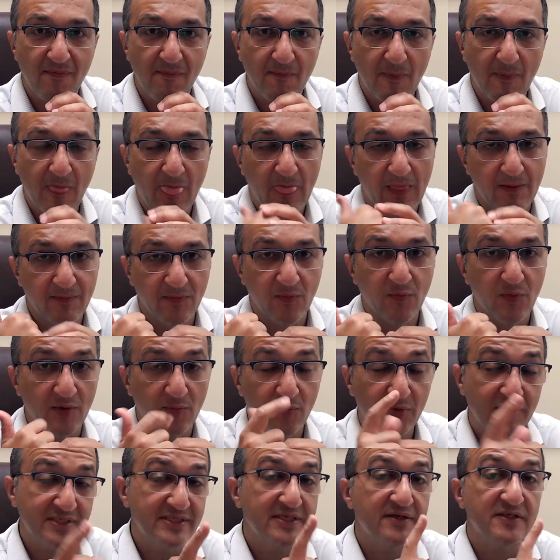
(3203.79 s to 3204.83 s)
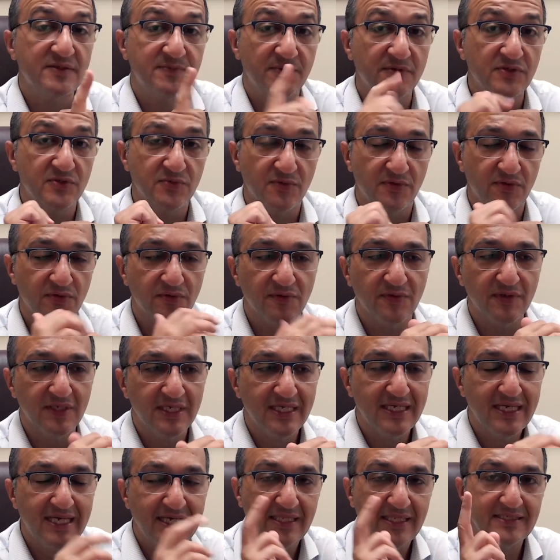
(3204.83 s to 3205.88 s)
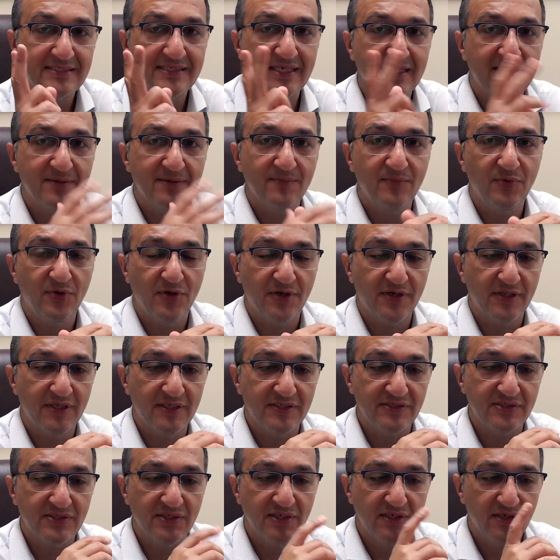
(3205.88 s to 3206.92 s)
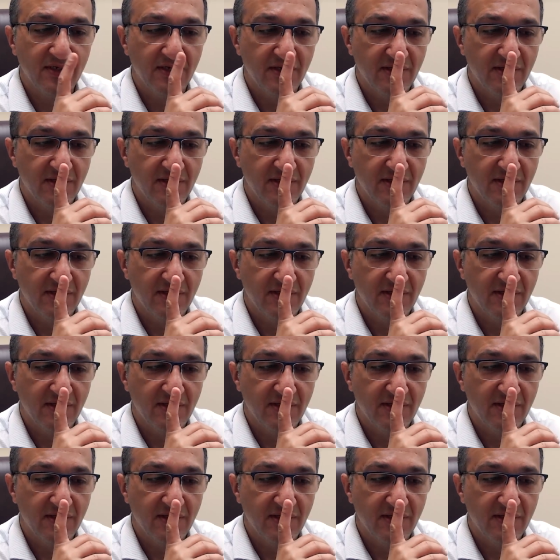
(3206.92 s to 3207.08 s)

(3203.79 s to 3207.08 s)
Number one, what is their experience with you? The second part is,